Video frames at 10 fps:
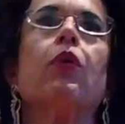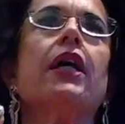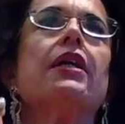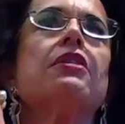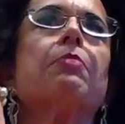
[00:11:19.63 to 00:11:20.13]

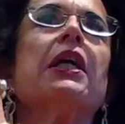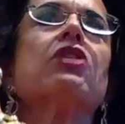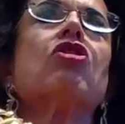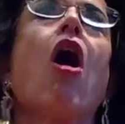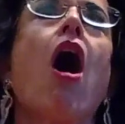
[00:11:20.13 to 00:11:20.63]
It is
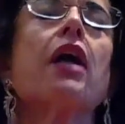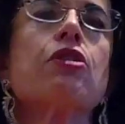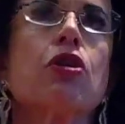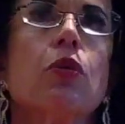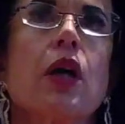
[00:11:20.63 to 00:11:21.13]
being taught
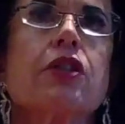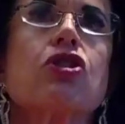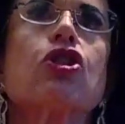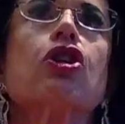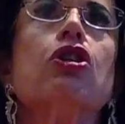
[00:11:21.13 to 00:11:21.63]
to our
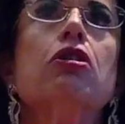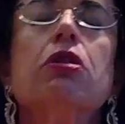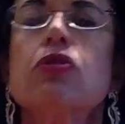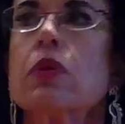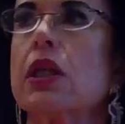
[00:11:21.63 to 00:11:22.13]
children.